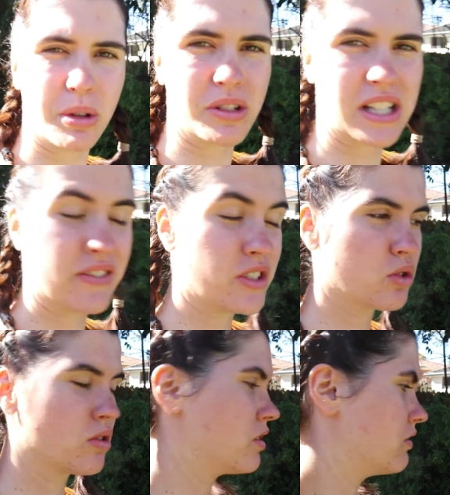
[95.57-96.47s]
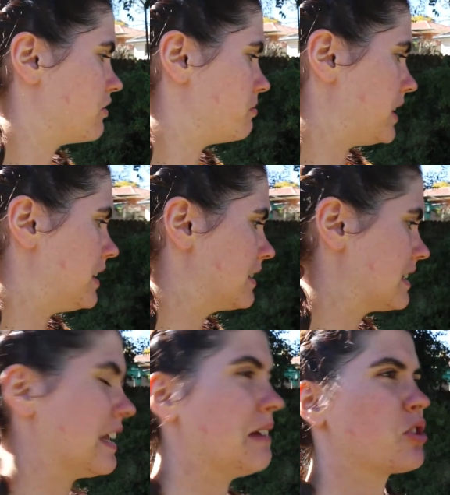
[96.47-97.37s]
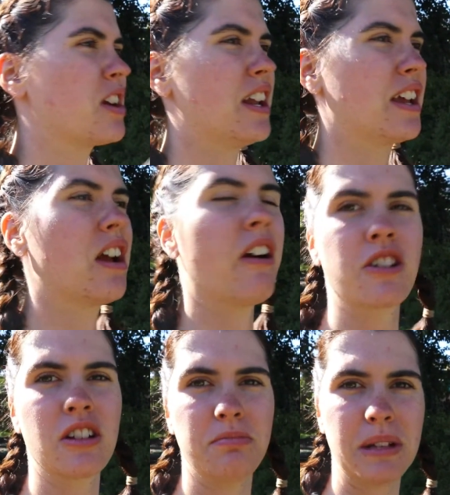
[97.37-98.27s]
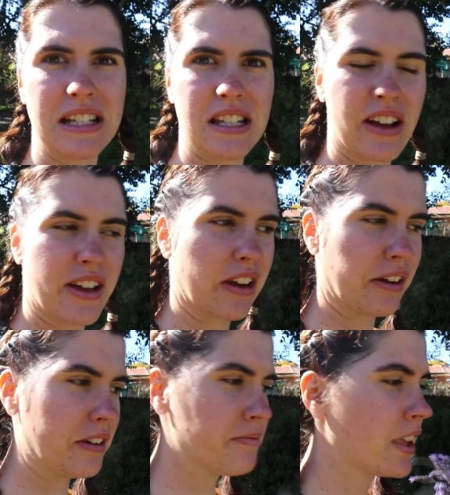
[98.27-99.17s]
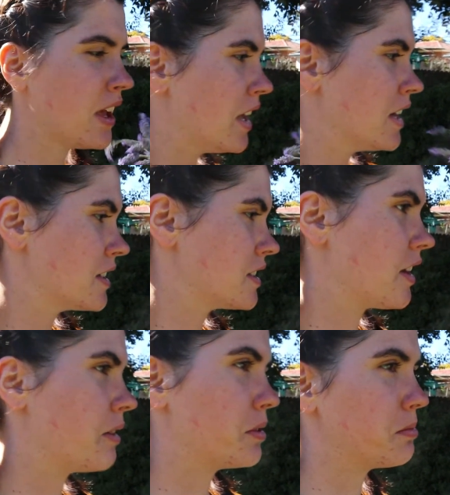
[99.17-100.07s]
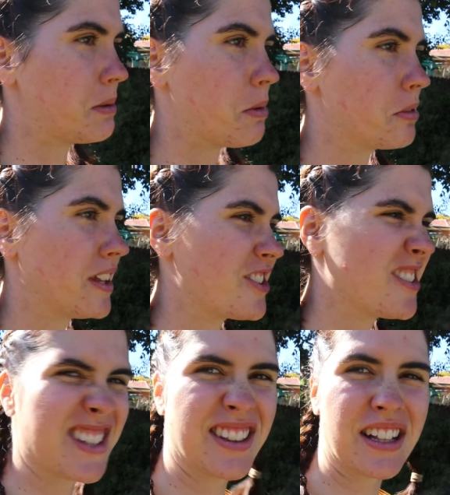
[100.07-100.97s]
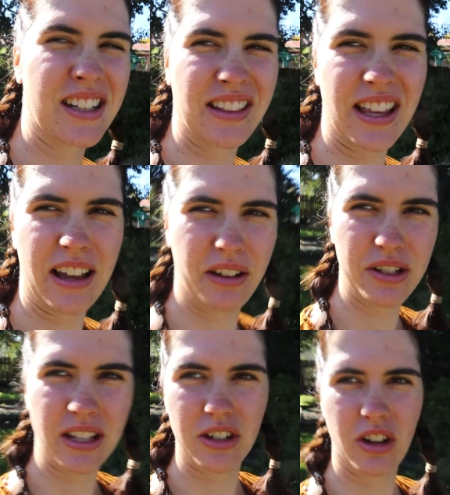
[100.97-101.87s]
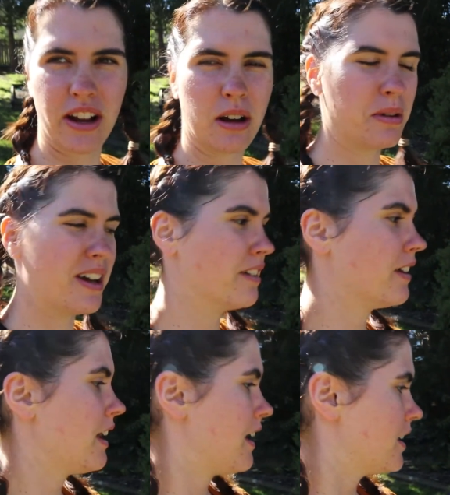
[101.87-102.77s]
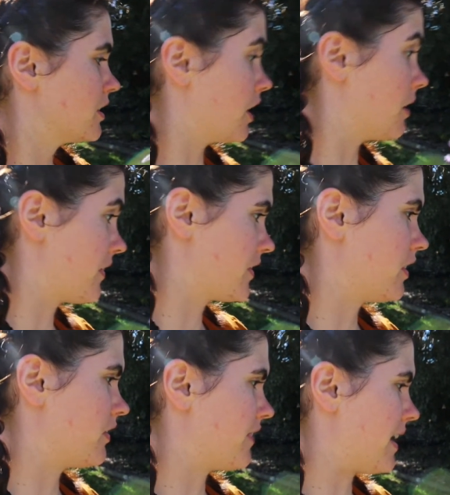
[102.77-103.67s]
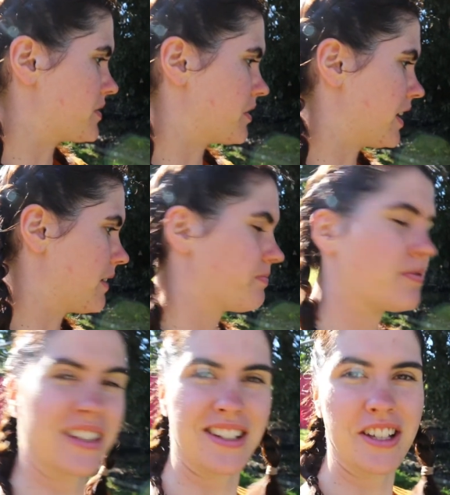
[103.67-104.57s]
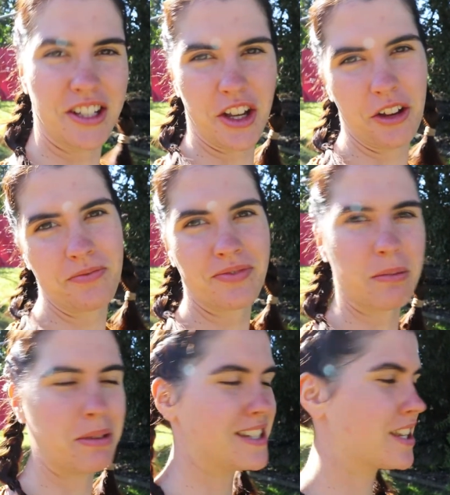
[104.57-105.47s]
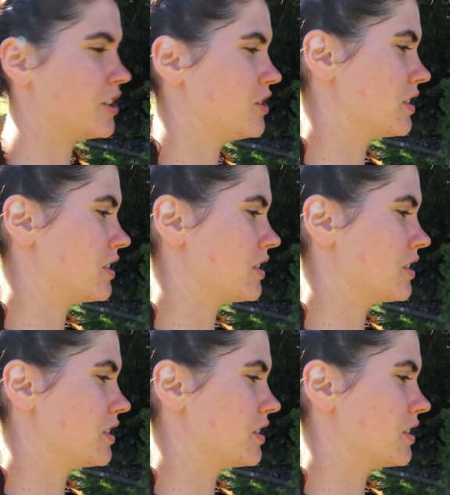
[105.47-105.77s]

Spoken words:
because lavender's really good for bees. I'm trying to like encourage a lot of bees in our area just to help with bee populations and things like that. I always like try and help out. So I left a lot of the flowers on there so the bees can use